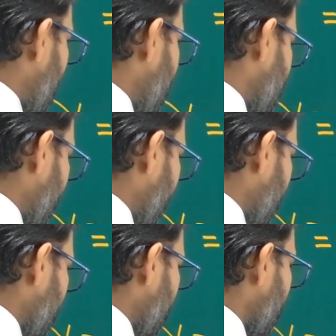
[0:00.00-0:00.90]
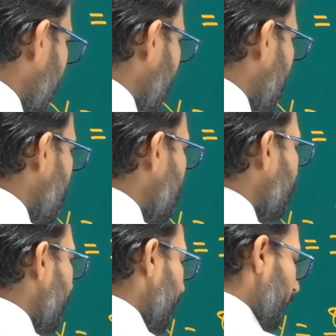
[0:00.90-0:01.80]
10
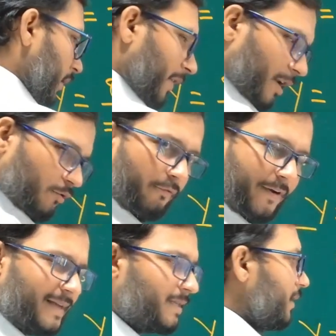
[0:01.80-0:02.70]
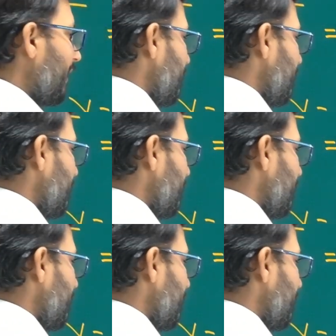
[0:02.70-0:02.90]
into the value of x, that is